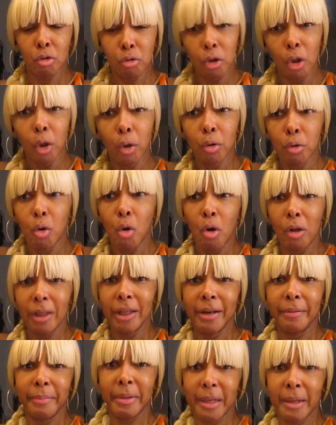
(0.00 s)
a little
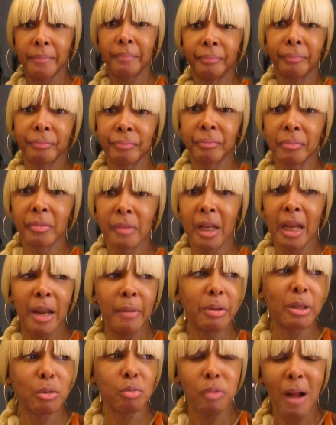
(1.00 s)
taller than me. He
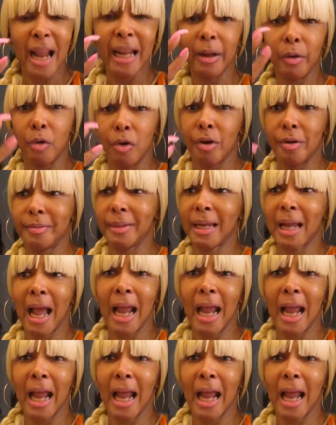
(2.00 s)
was right on me.